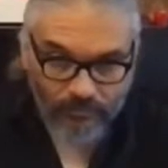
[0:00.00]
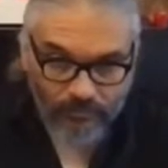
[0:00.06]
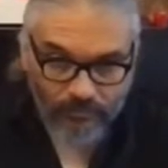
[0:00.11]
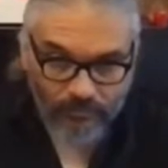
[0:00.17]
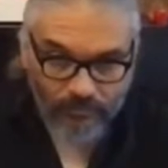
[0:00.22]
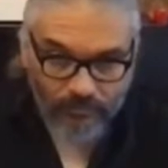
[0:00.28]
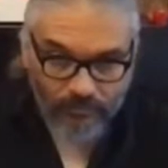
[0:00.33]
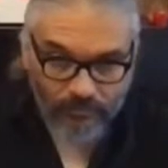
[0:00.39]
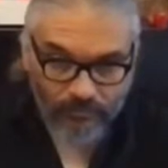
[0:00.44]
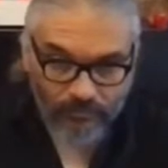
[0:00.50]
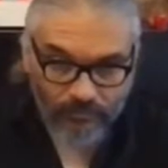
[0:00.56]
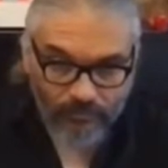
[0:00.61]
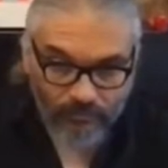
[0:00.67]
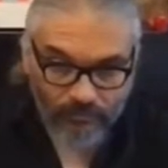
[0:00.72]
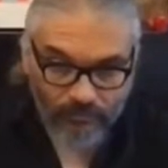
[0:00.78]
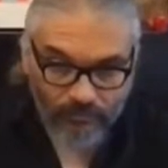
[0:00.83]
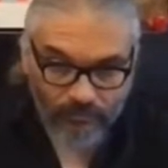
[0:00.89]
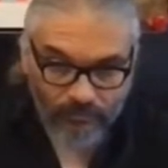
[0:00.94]

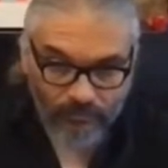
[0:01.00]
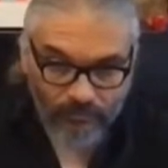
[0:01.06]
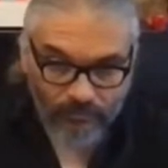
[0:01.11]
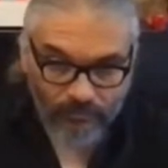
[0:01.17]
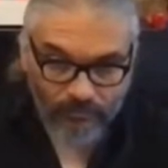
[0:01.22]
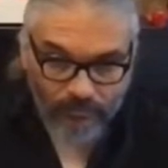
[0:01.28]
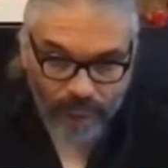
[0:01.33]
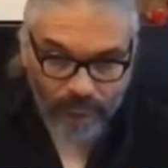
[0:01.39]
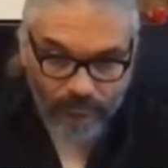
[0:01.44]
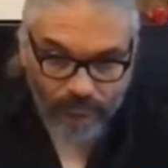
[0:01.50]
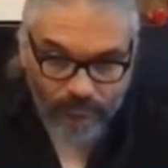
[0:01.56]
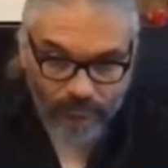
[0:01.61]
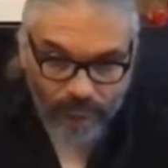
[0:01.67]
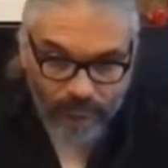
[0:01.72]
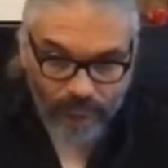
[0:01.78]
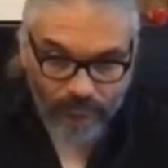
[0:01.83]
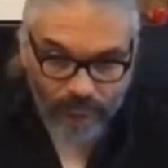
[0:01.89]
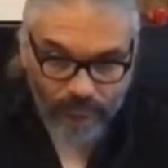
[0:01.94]

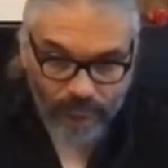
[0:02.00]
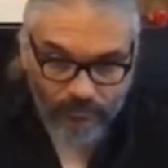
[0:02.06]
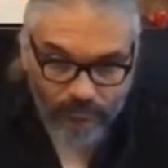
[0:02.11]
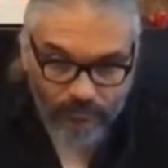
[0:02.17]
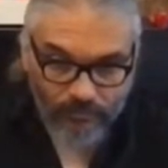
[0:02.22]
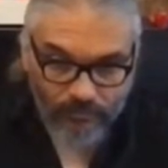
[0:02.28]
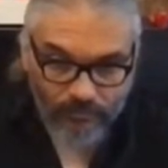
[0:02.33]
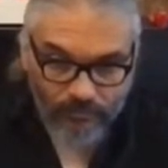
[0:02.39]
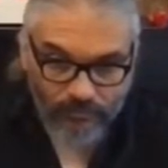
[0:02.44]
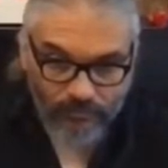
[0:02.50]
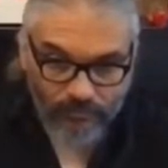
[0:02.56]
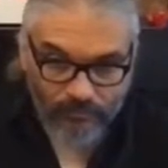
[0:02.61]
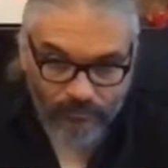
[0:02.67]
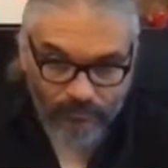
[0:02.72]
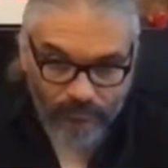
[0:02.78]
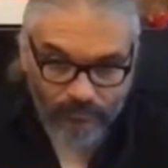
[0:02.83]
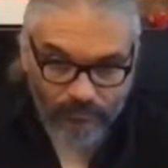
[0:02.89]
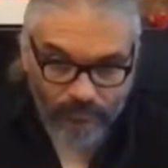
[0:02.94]

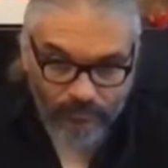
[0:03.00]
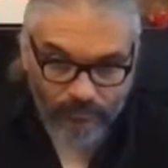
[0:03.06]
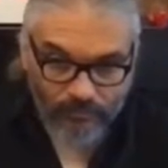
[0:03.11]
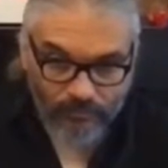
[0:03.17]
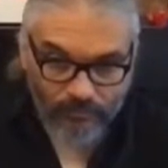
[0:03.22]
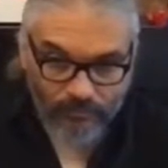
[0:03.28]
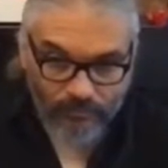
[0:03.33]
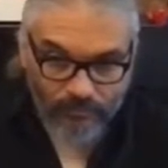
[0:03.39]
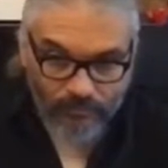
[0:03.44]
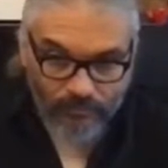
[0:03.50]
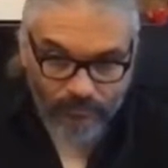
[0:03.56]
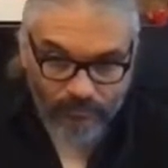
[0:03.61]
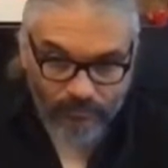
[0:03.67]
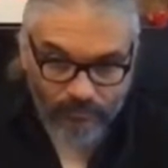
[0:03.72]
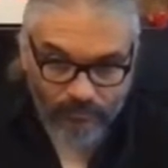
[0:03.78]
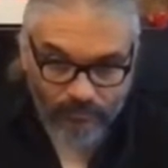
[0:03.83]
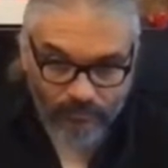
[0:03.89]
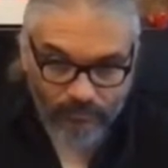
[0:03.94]

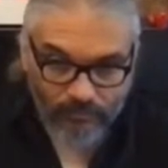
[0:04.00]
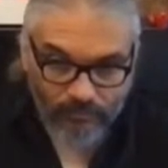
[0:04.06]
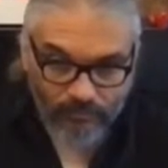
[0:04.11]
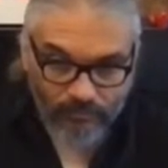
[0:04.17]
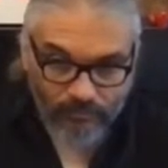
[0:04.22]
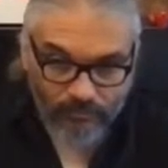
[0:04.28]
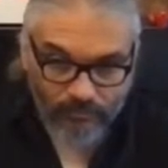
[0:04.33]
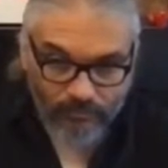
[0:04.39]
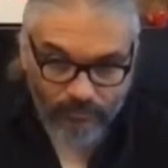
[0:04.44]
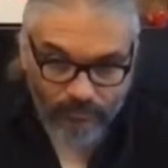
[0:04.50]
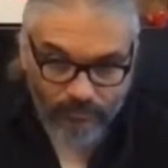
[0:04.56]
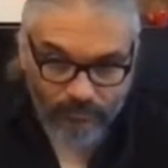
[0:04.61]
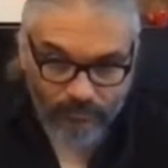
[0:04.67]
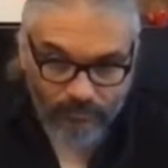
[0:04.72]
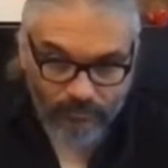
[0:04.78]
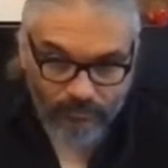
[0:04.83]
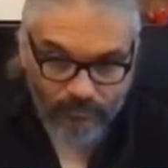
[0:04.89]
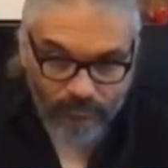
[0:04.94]

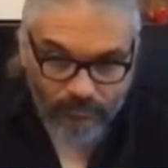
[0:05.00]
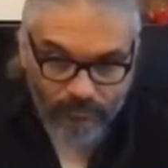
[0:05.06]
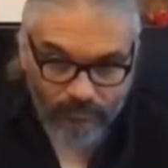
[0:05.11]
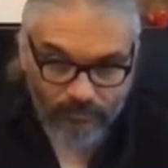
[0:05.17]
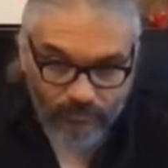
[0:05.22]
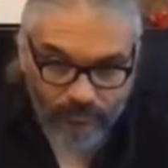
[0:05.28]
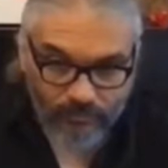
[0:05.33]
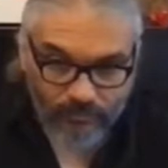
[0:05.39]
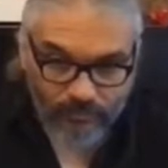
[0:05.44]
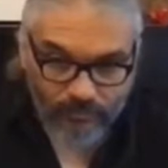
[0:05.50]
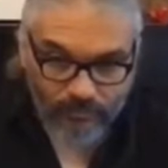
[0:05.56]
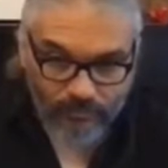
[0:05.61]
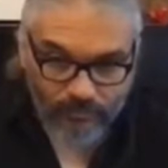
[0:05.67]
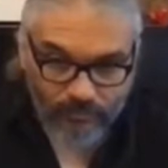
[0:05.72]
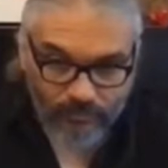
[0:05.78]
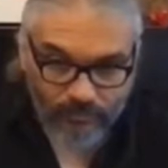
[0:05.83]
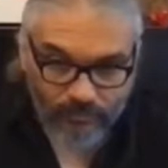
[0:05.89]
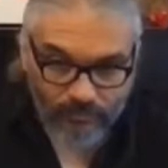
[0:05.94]

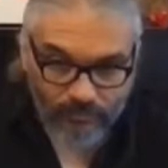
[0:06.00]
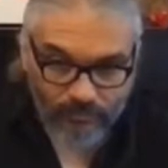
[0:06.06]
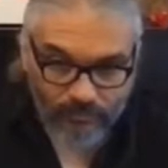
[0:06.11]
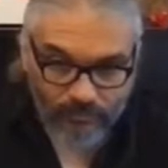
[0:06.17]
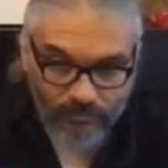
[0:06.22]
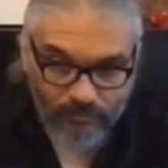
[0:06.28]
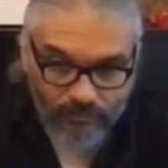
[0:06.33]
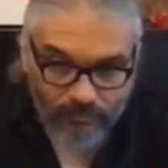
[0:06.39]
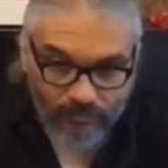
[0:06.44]
[no speech]